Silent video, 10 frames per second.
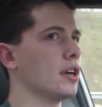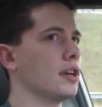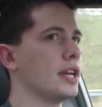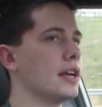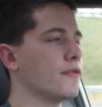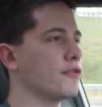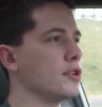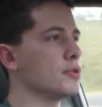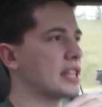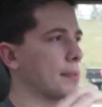if
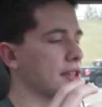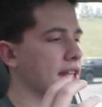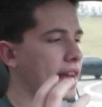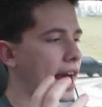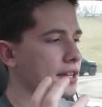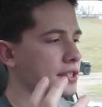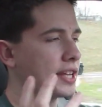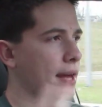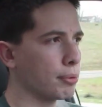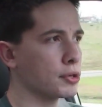you stepped on the gas
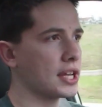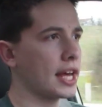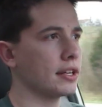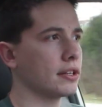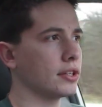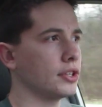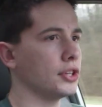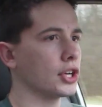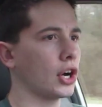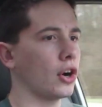
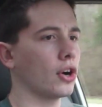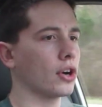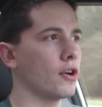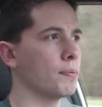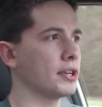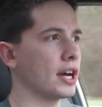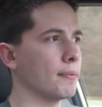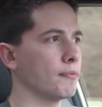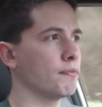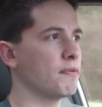10%, the car opened
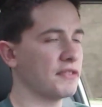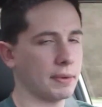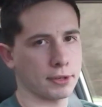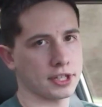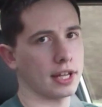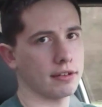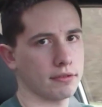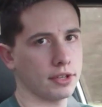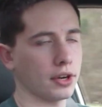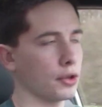up
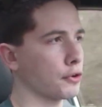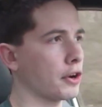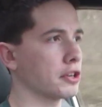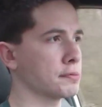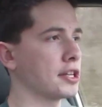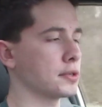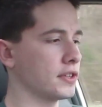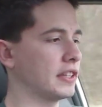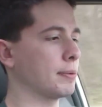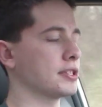50%. You know, your throttle response was
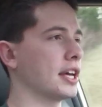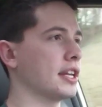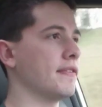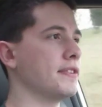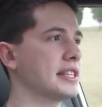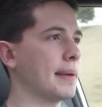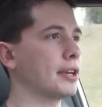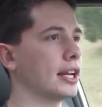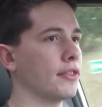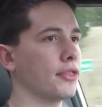50%. If you
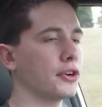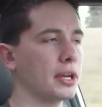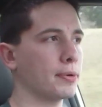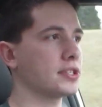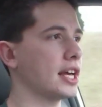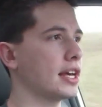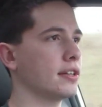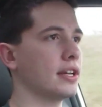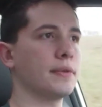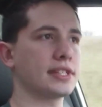stepped on it
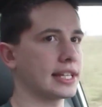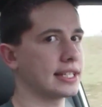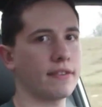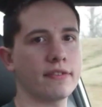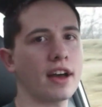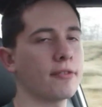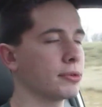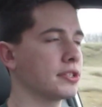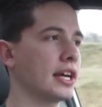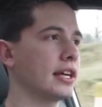30%, it was like
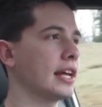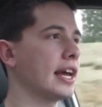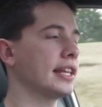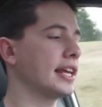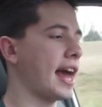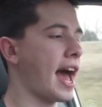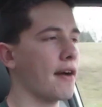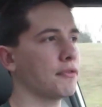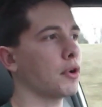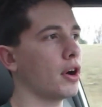75%, and then
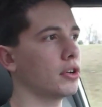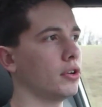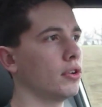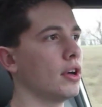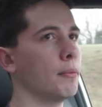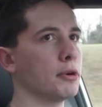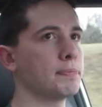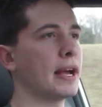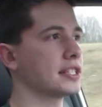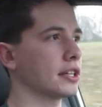half throttle was
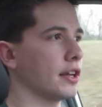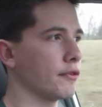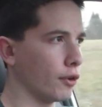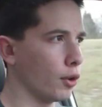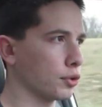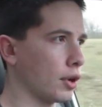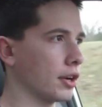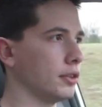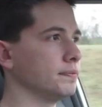basically full throttle.